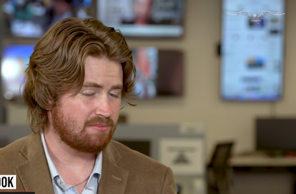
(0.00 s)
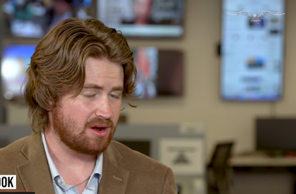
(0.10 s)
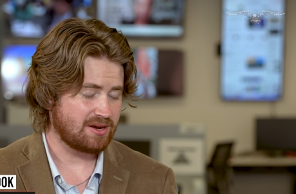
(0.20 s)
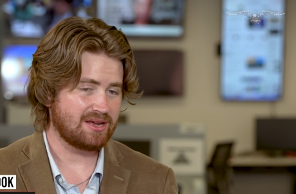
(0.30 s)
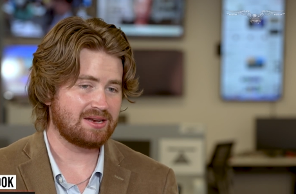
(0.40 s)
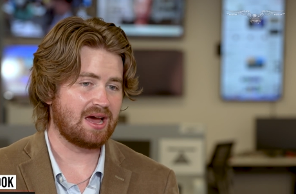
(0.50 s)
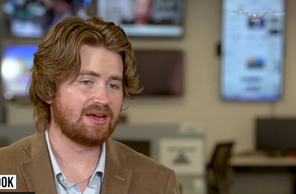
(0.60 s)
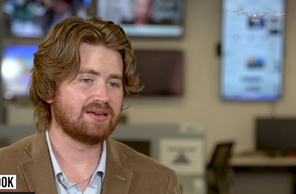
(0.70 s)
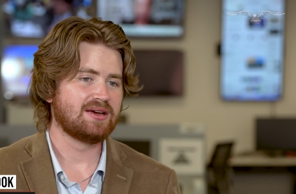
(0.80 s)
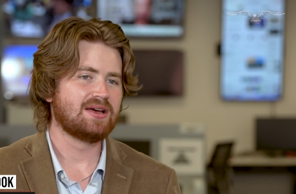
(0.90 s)
Speaker 1: Monday
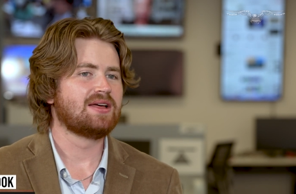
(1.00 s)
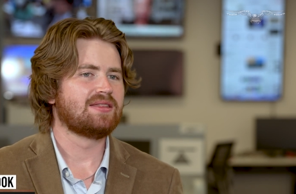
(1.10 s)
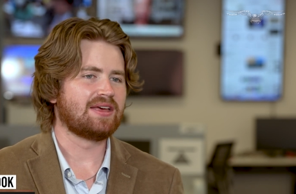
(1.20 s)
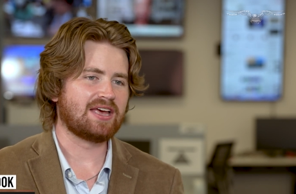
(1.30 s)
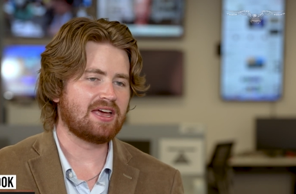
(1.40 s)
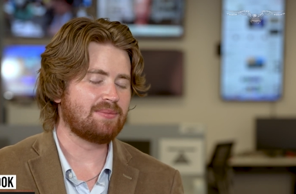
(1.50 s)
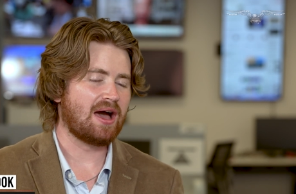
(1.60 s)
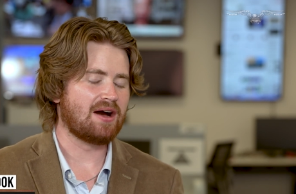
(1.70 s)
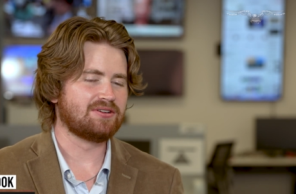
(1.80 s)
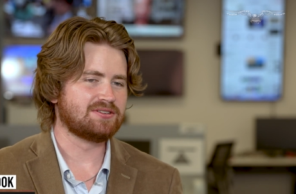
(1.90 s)
night, they came
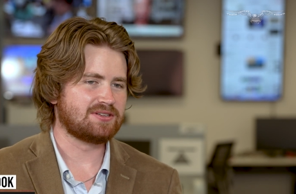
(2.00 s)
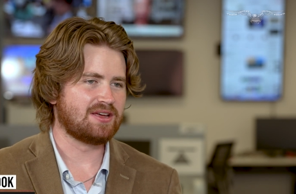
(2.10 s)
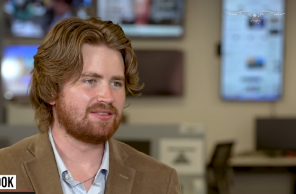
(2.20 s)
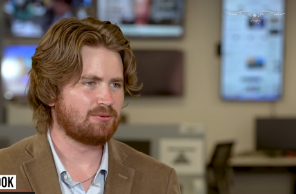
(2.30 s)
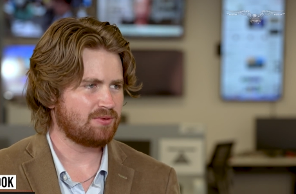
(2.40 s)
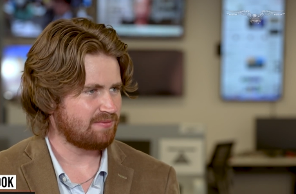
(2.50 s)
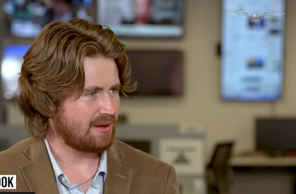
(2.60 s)
out and said that we